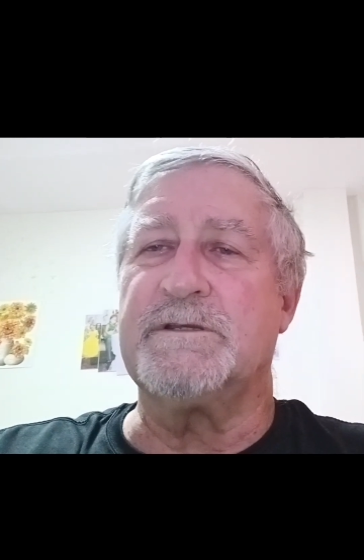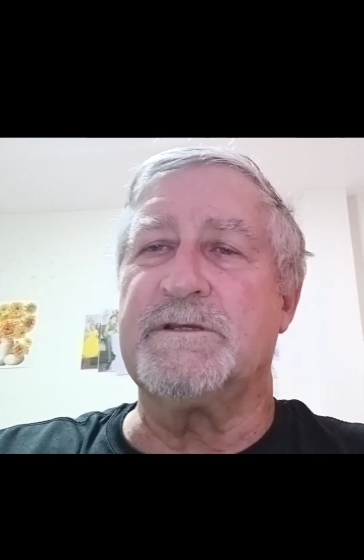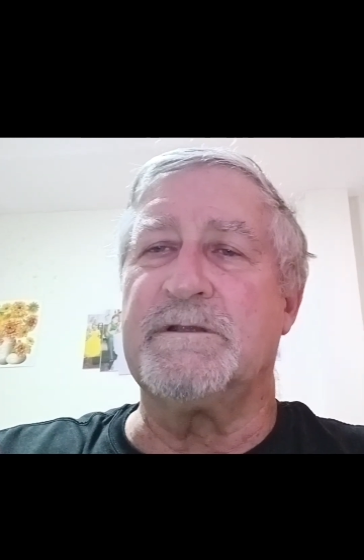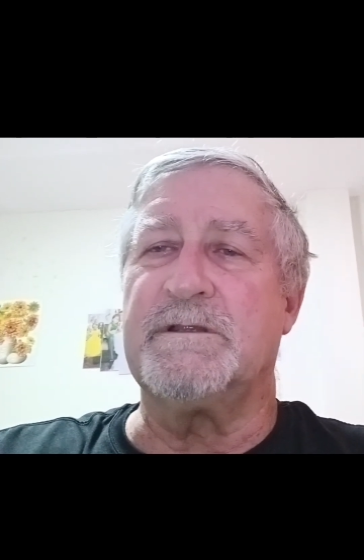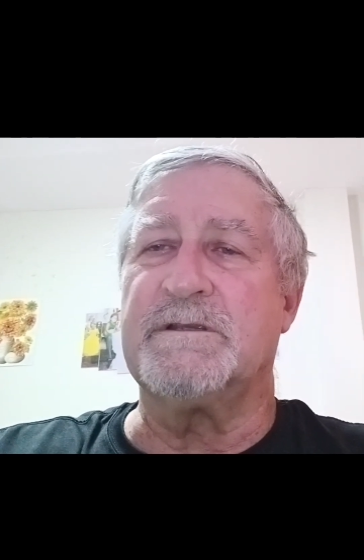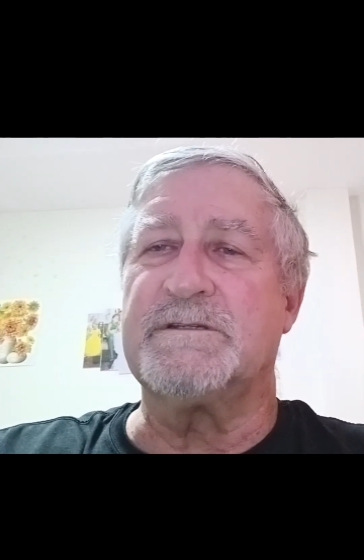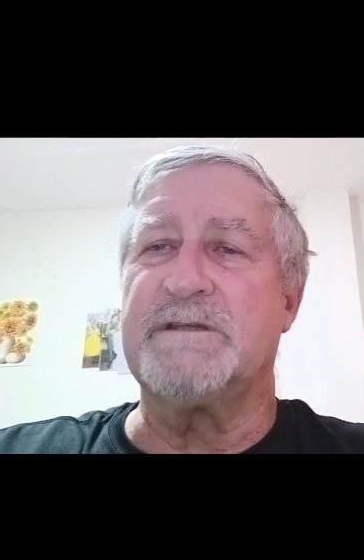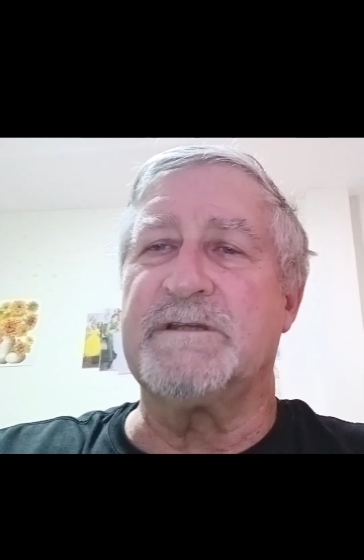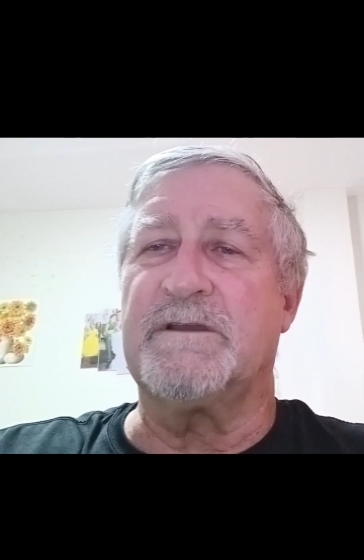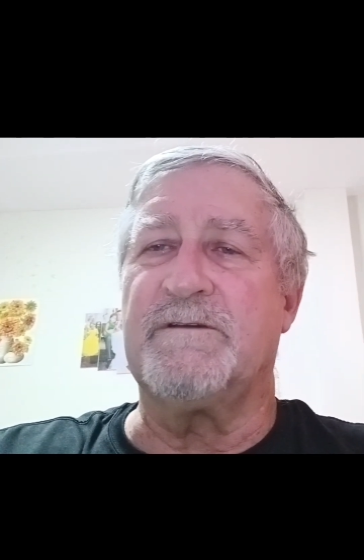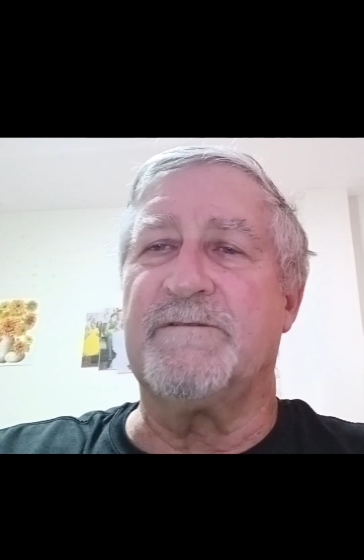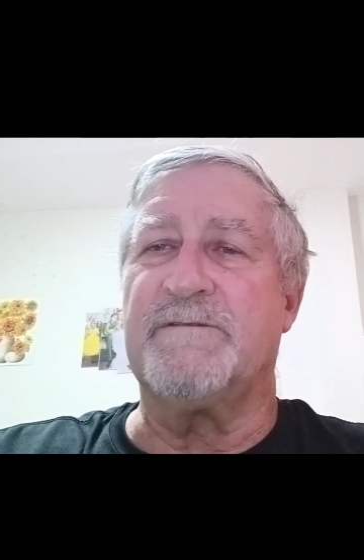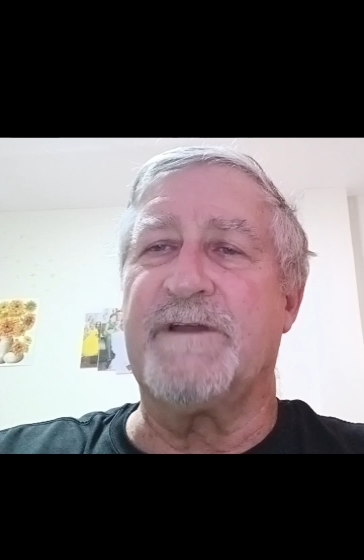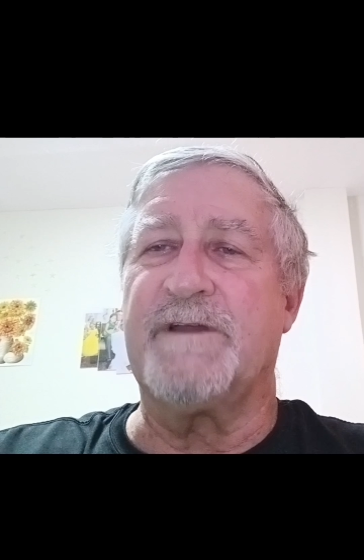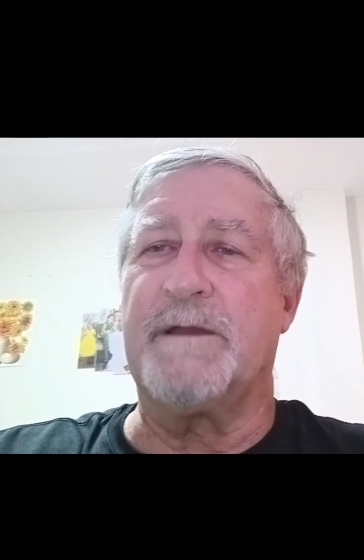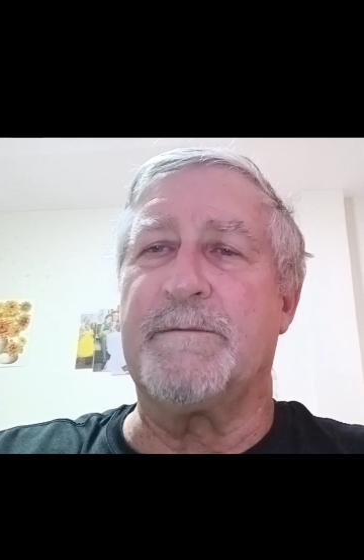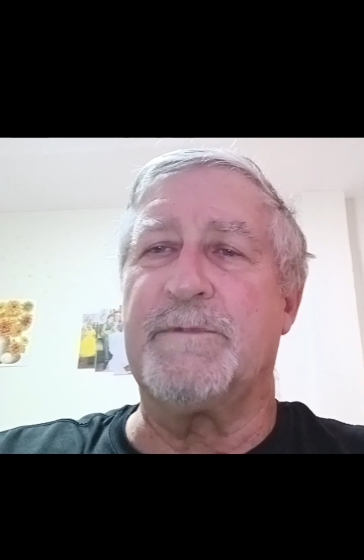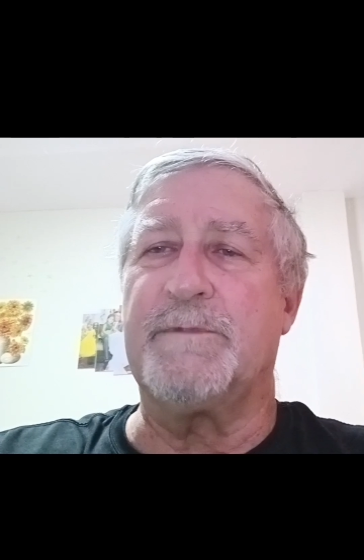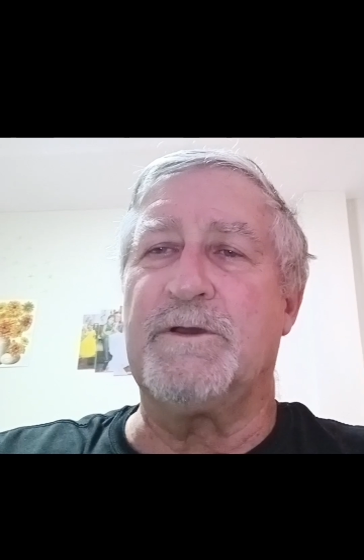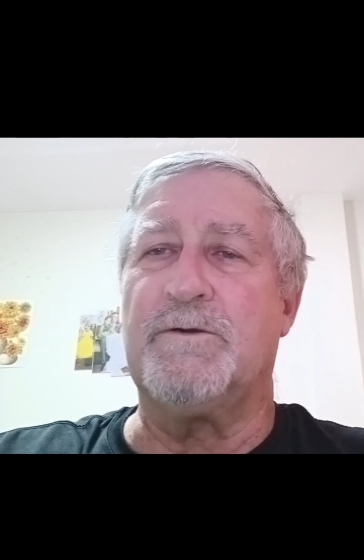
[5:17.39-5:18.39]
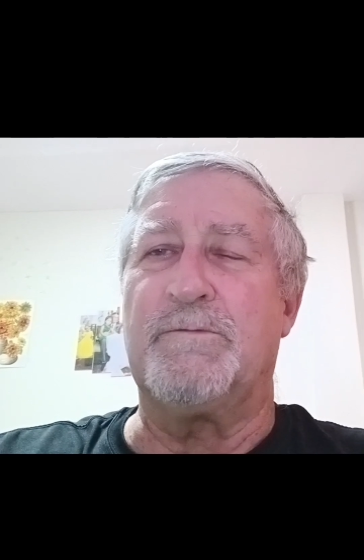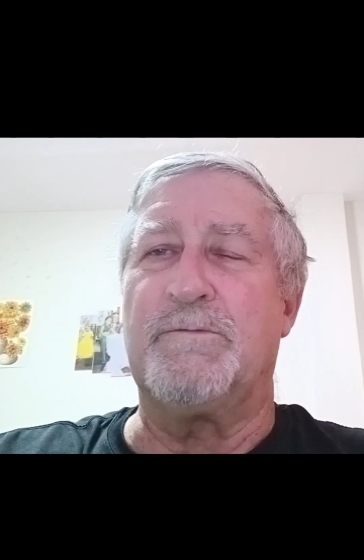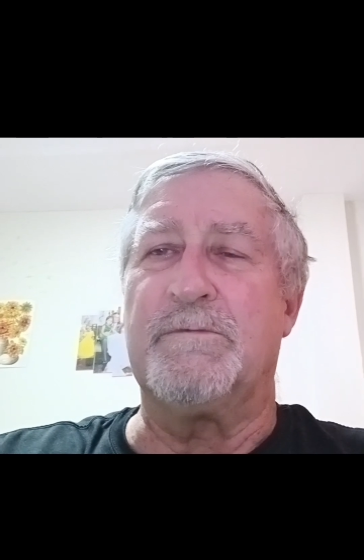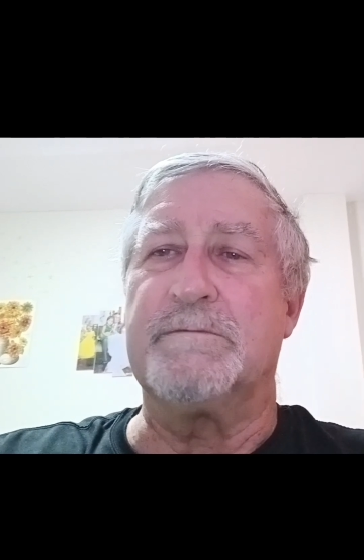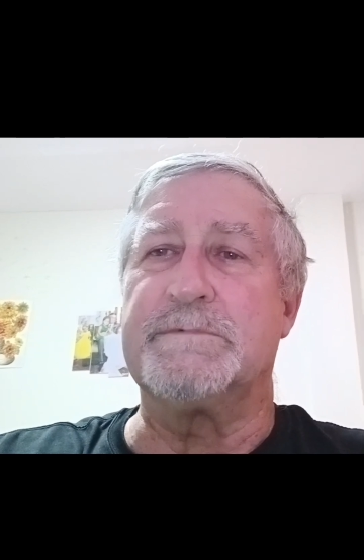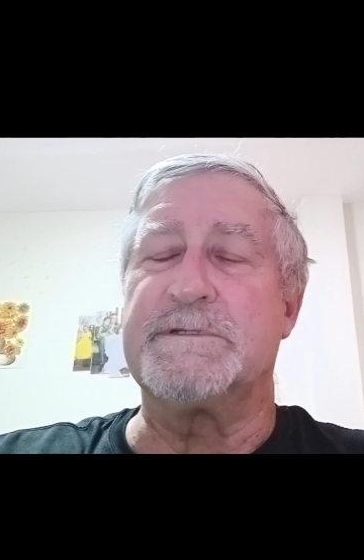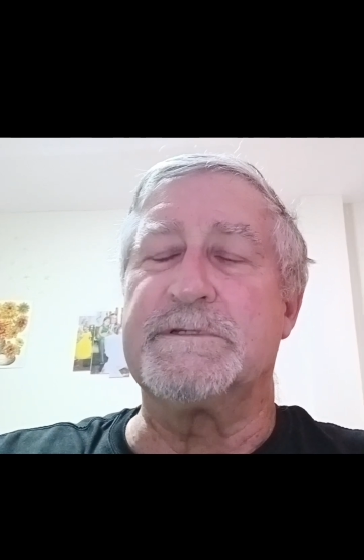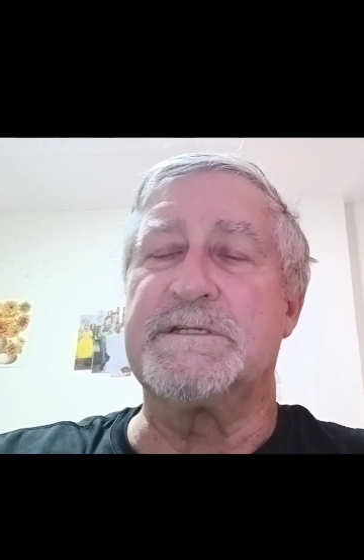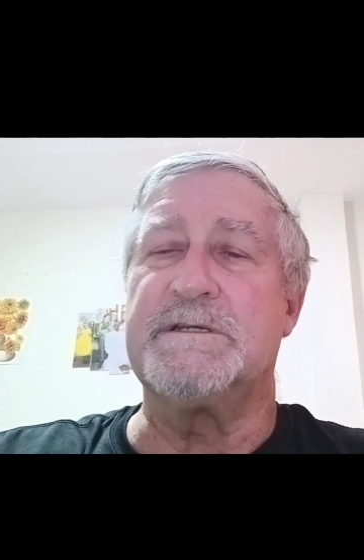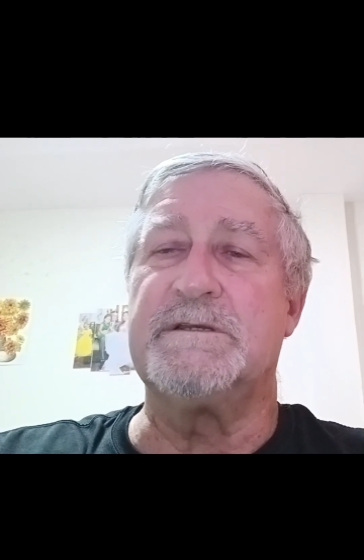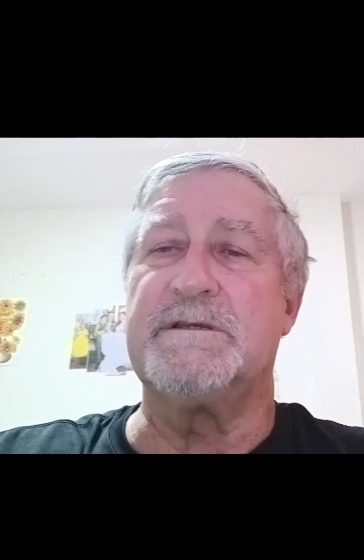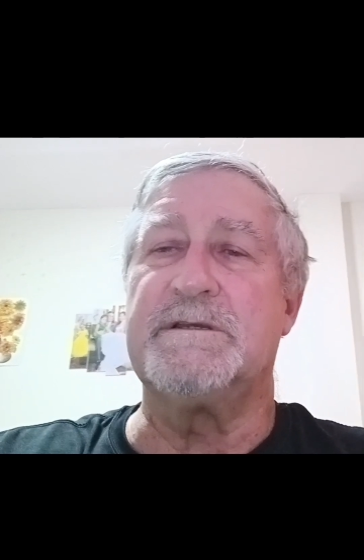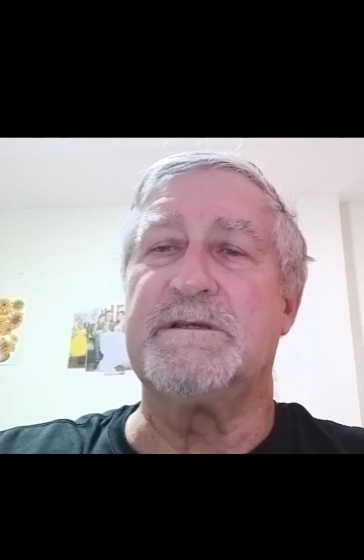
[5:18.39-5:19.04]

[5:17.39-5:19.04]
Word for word: in the single family homes.